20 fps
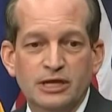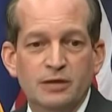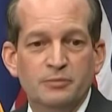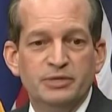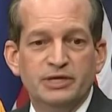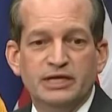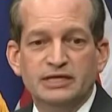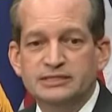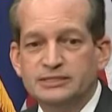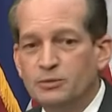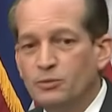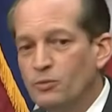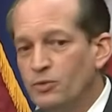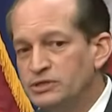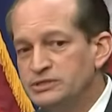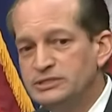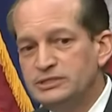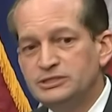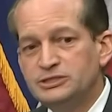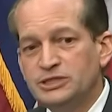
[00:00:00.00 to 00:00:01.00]
because it
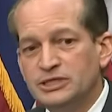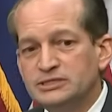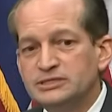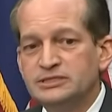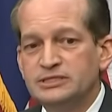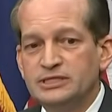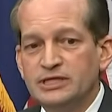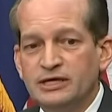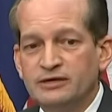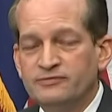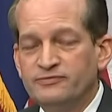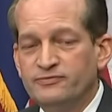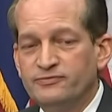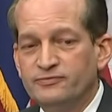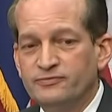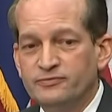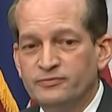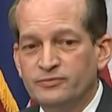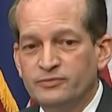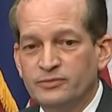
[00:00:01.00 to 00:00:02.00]
wasn't just enough
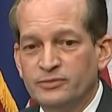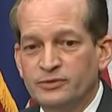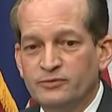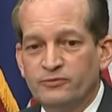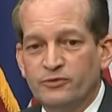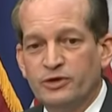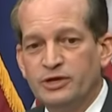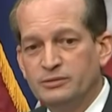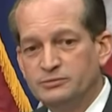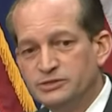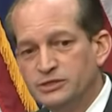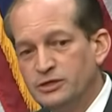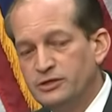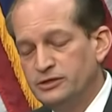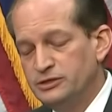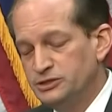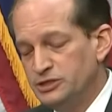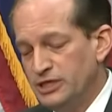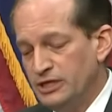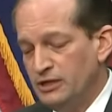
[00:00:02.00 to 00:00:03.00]
for him to go
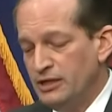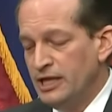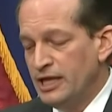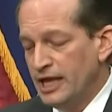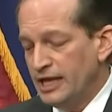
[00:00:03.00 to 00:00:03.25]
to jail.